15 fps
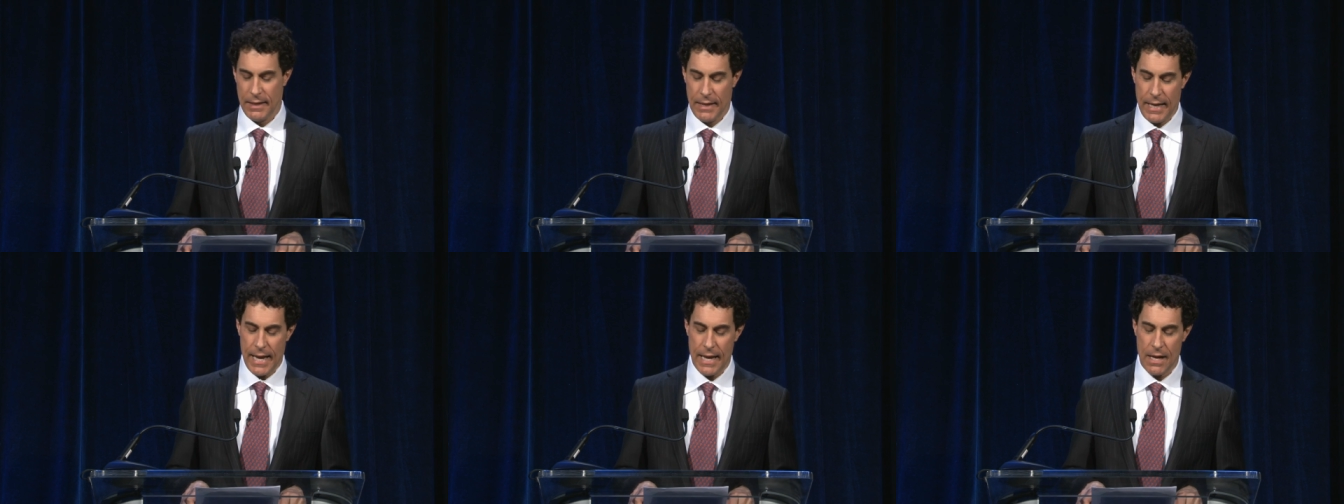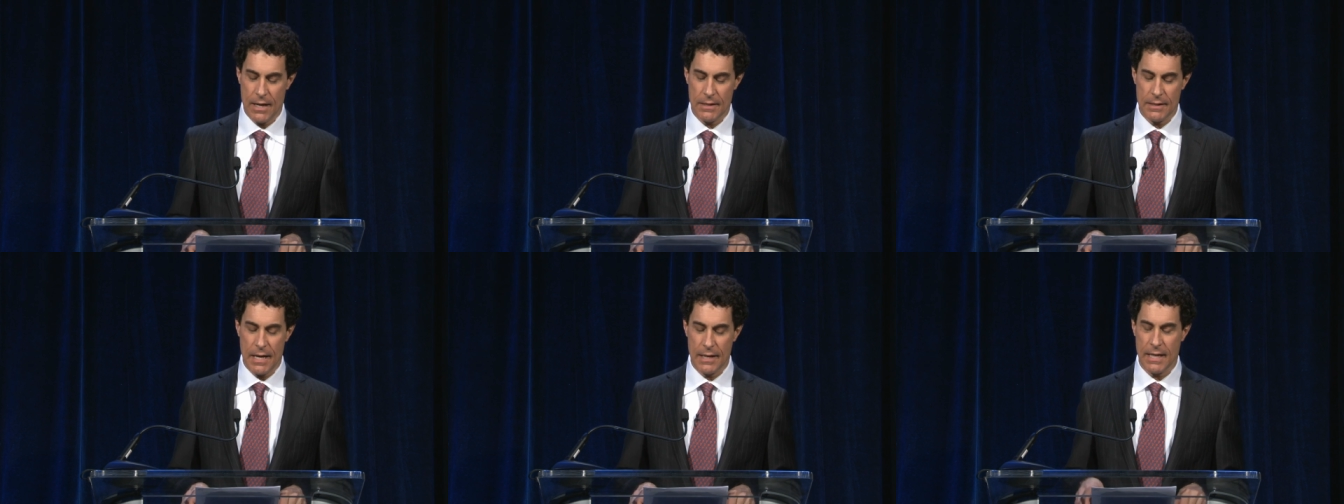And
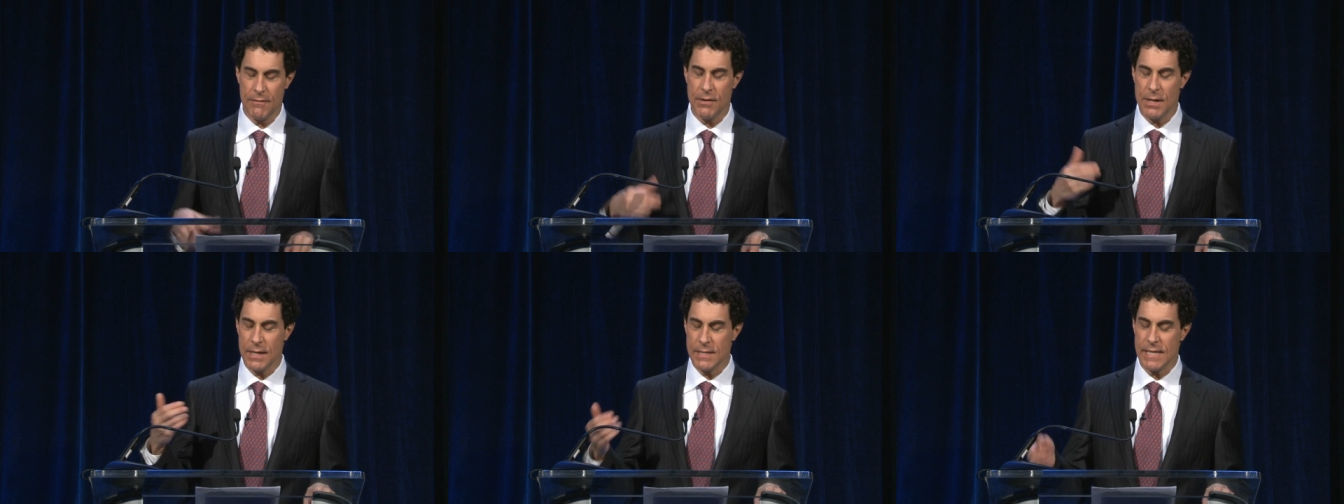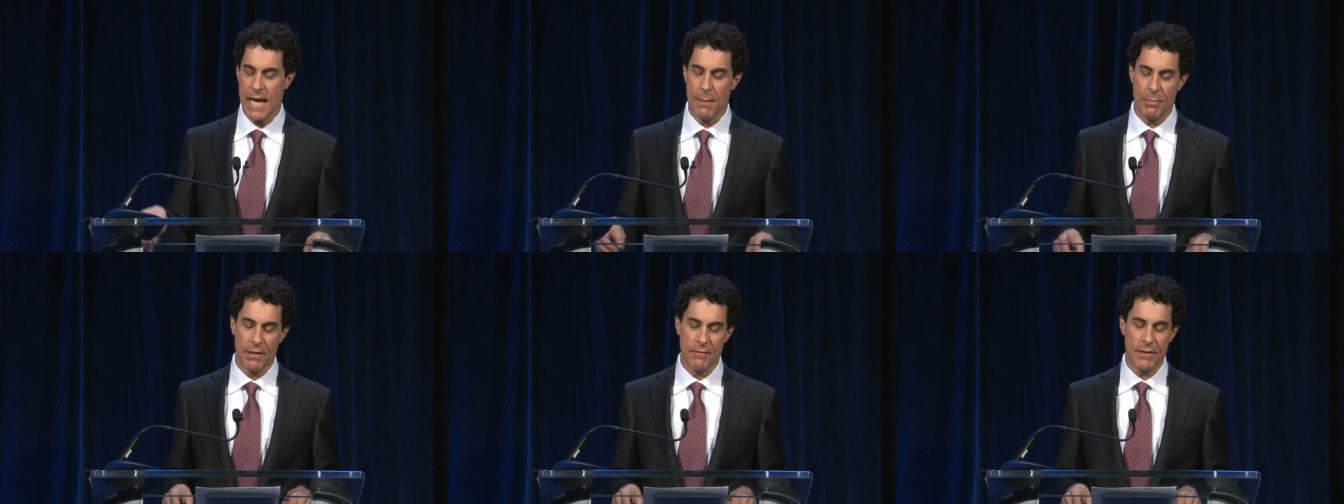I'll give you an
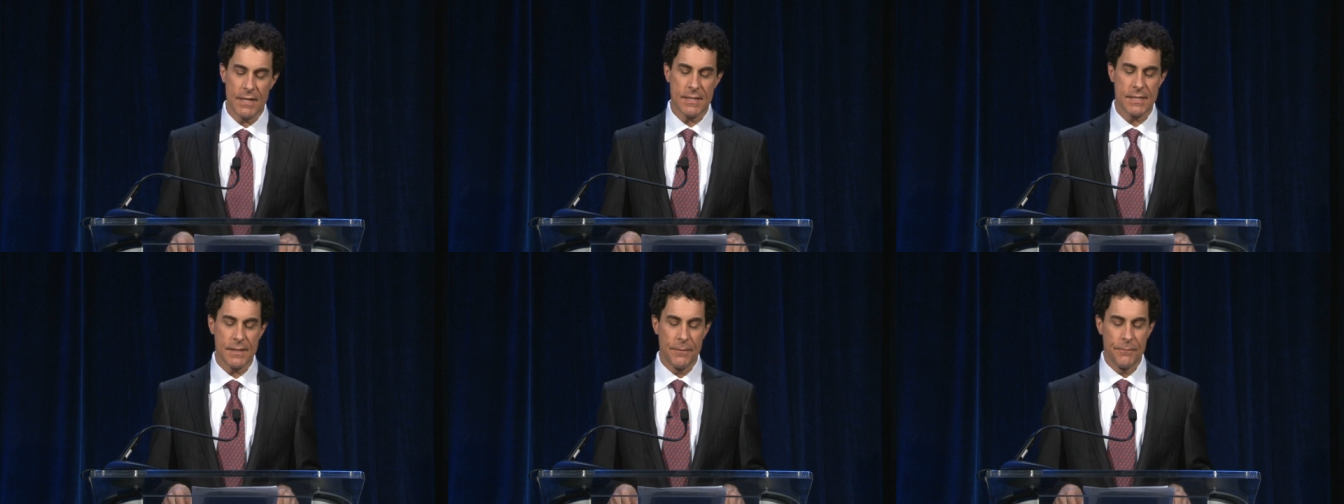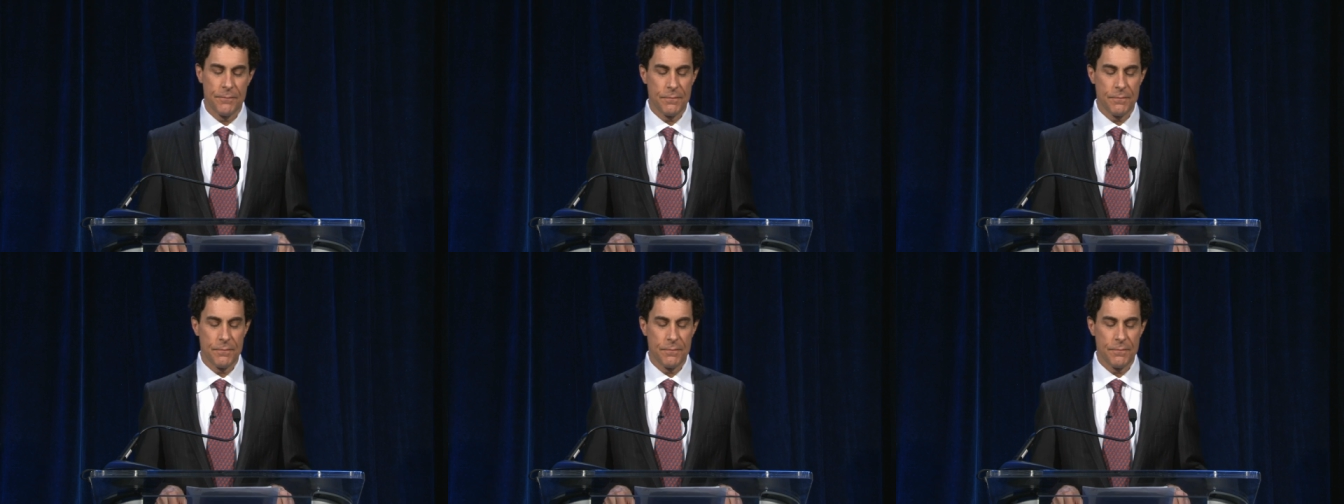example of this.